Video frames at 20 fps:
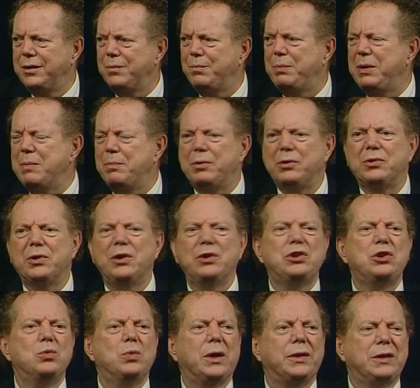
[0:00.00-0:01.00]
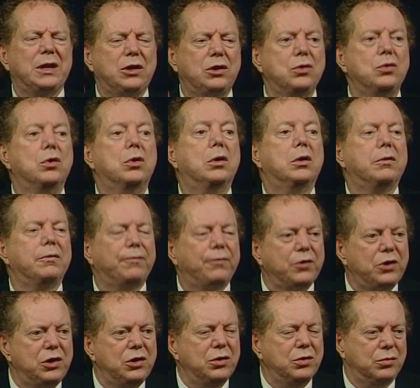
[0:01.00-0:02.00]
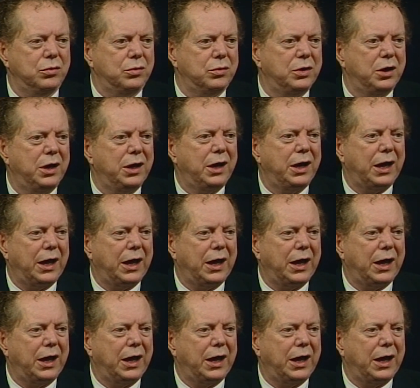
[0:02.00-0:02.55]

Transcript: There, people are going to do what they do for you.